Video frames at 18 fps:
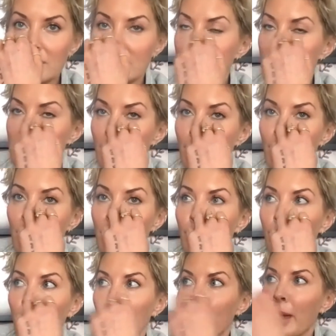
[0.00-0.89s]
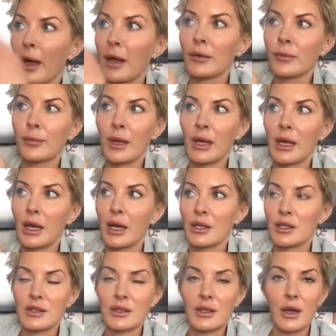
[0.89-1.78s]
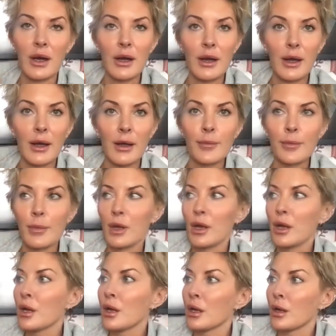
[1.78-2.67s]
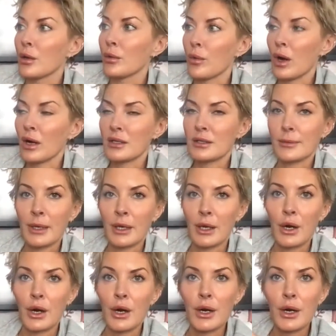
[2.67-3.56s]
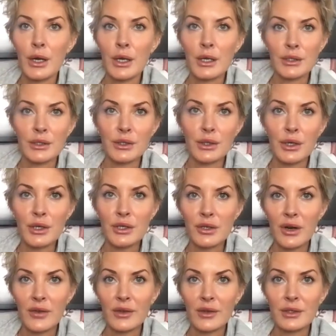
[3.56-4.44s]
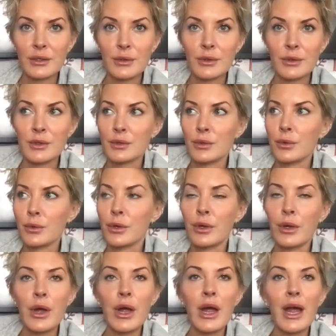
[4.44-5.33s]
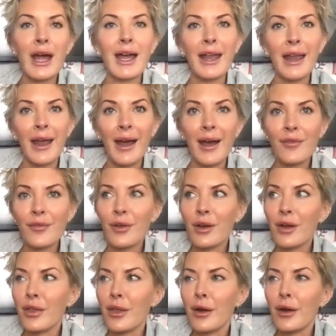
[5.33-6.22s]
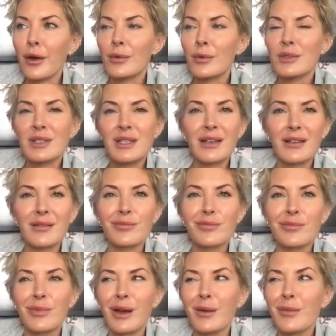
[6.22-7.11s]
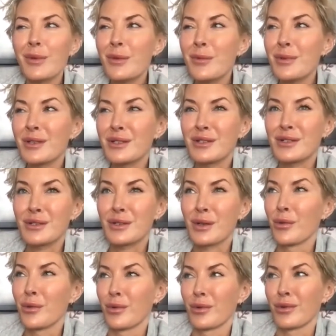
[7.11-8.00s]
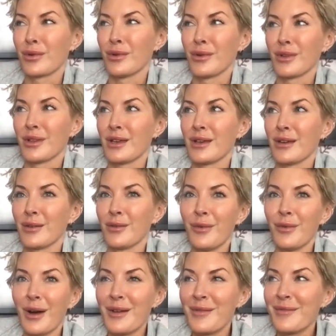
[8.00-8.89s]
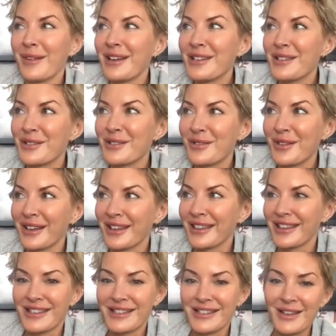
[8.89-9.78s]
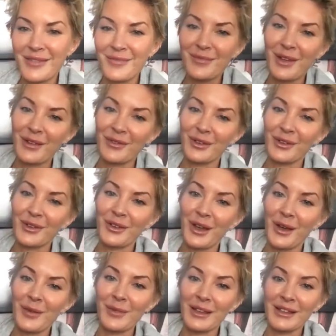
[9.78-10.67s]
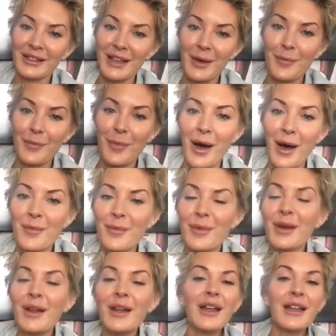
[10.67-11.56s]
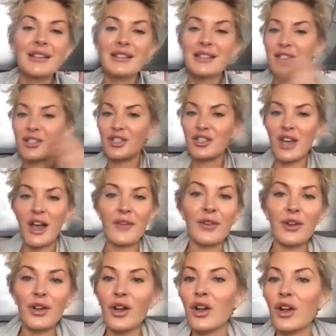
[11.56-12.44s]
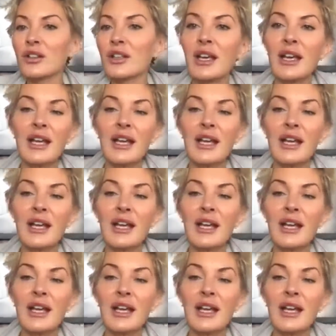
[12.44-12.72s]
Something propelled me. I just got up, walked to my car, started driving to his school. And halfway there, I was like, I'm going to be so early. Why am I doing this? I'm never early. I'm like that mom, disheveled,